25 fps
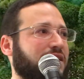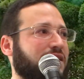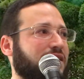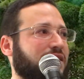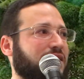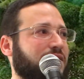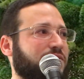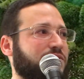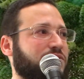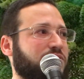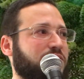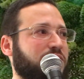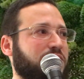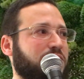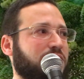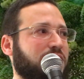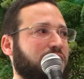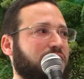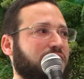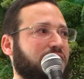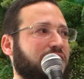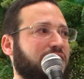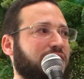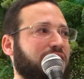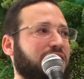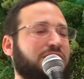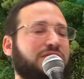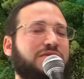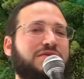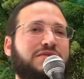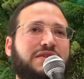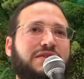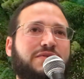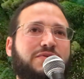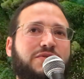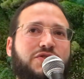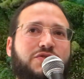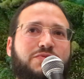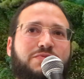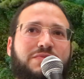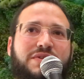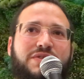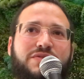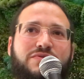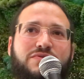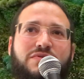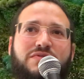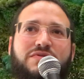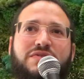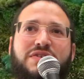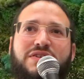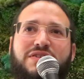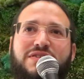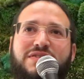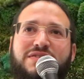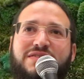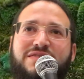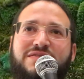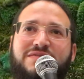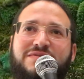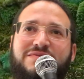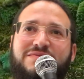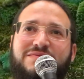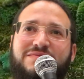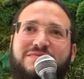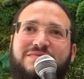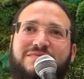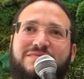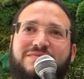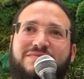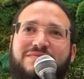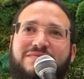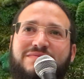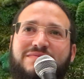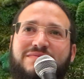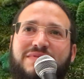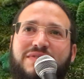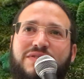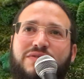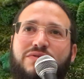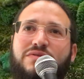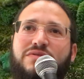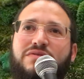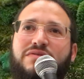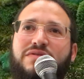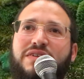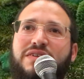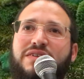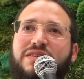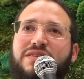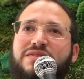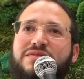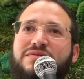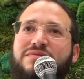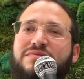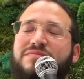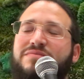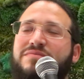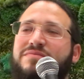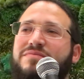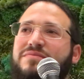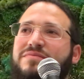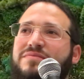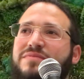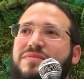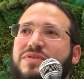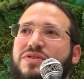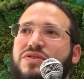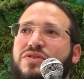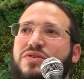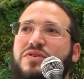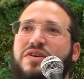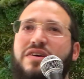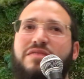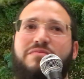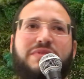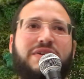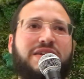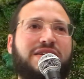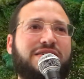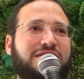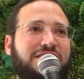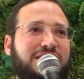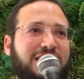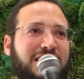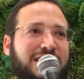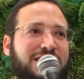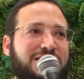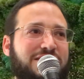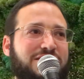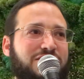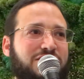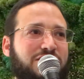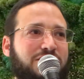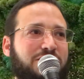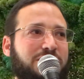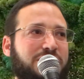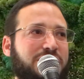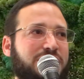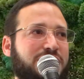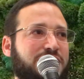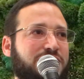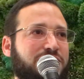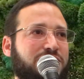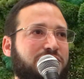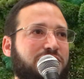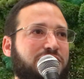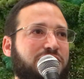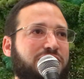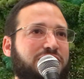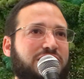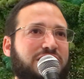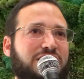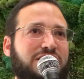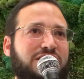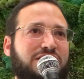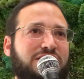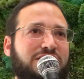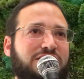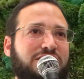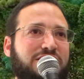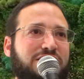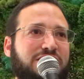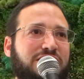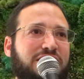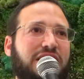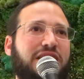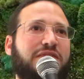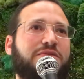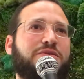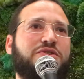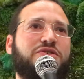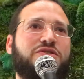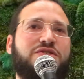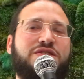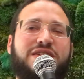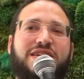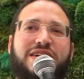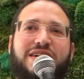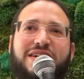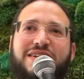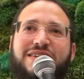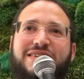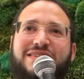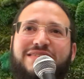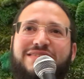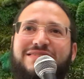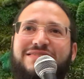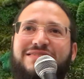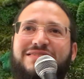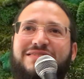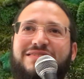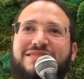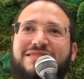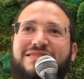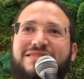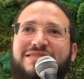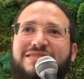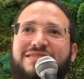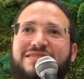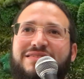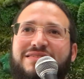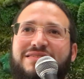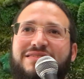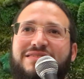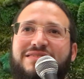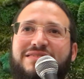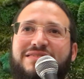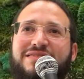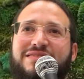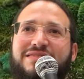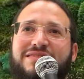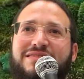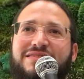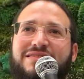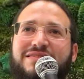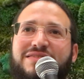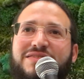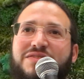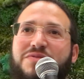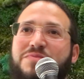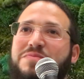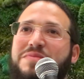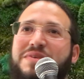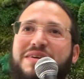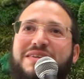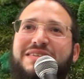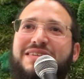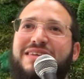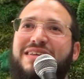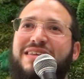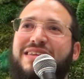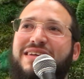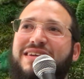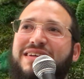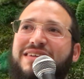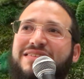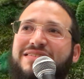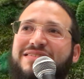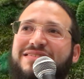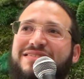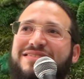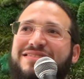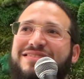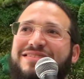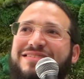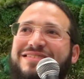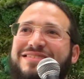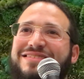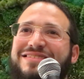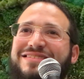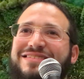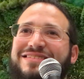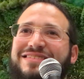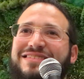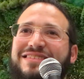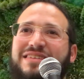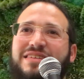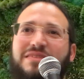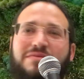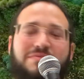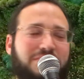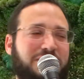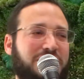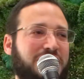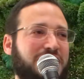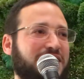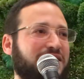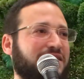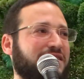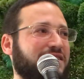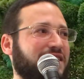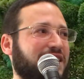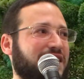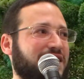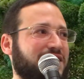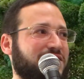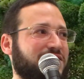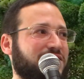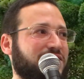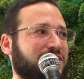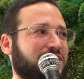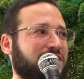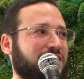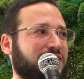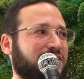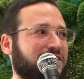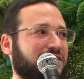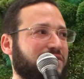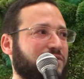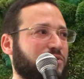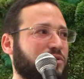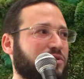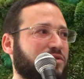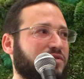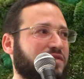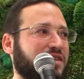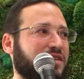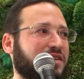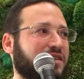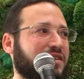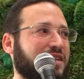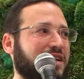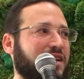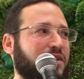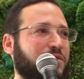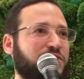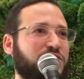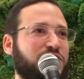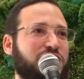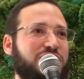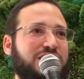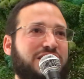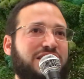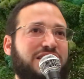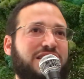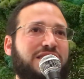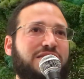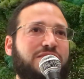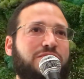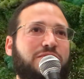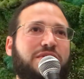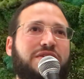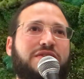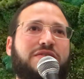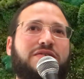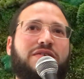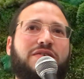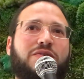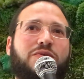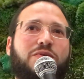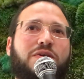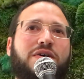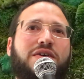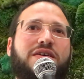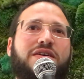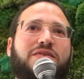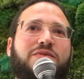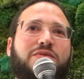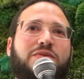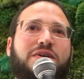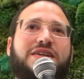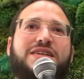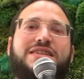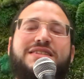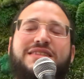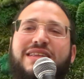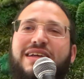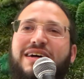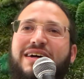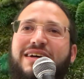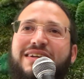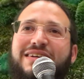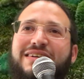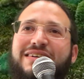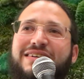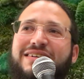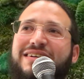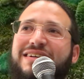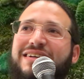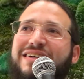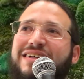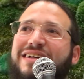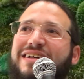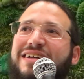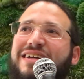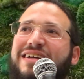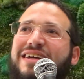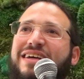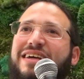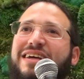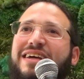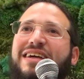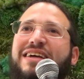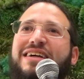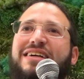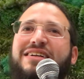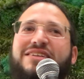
The word Megillah comes from the word Gilui, which means revealed, to reveal. So you have Megillat Esther, it means to reveal that which is hidden. It's an amazing thing. Megillat Esther, revealing that which is hidden. What is that?